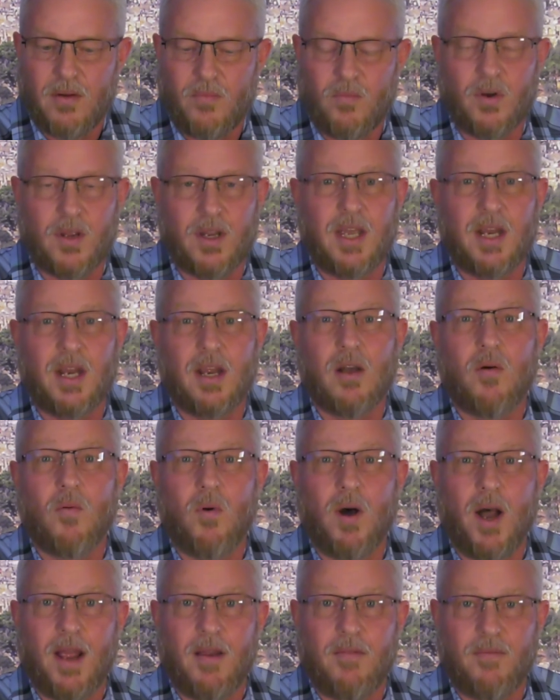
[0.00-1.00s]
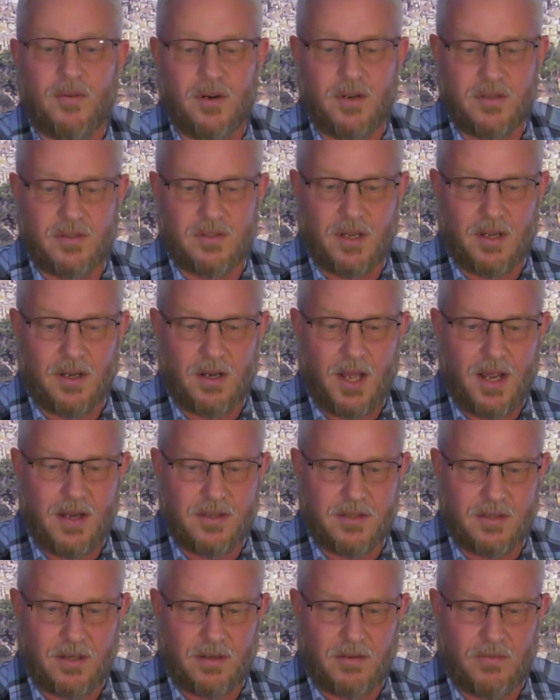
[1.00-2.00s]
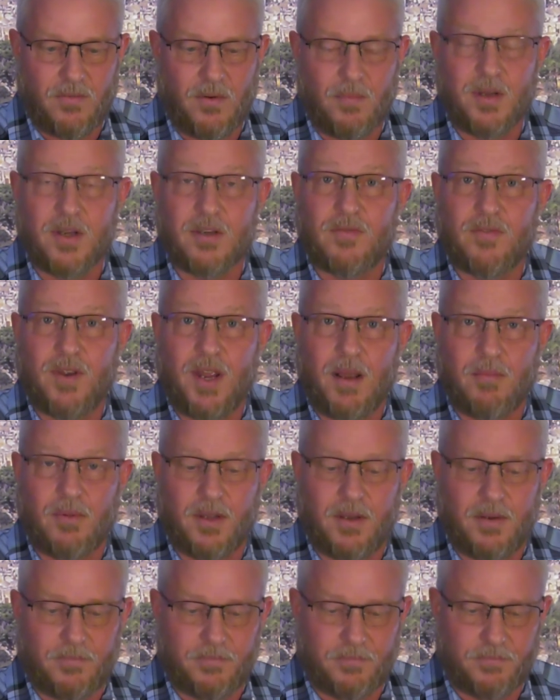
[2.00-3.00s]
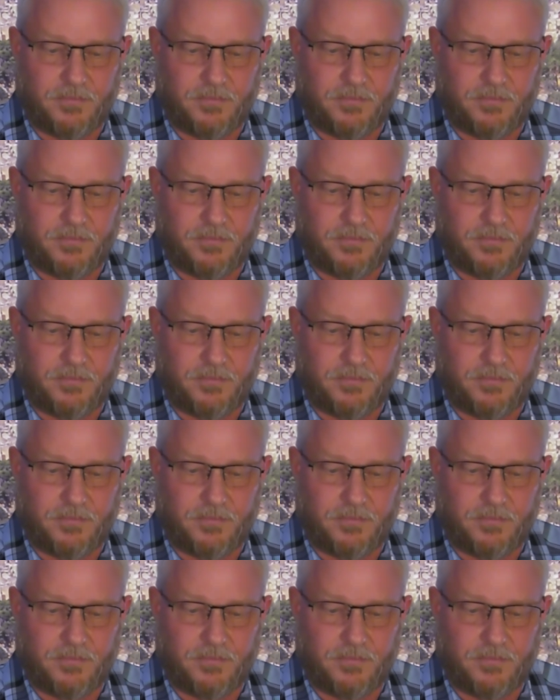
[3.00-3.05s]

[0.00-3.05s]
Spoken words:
when getting a wife for his son Isaac from his family.